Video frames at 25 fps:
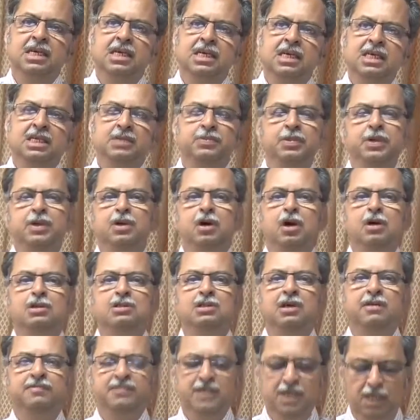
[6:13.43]
Is because
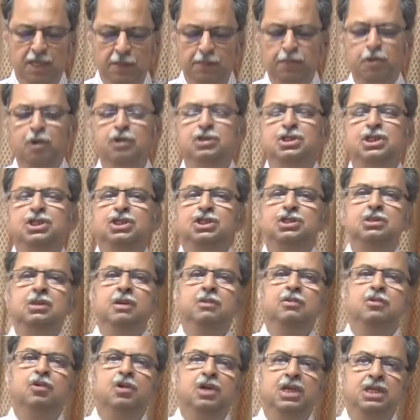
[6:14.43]
of the deposition
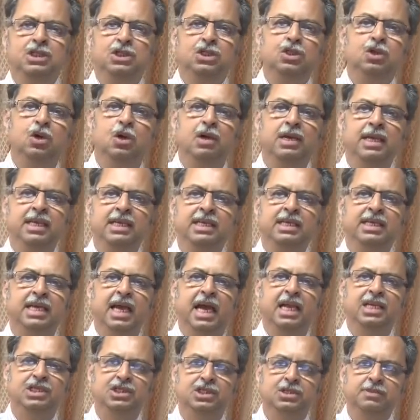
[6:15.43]
of cholesterol and
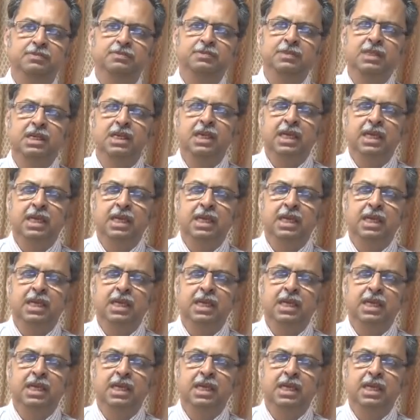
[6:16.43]
calcium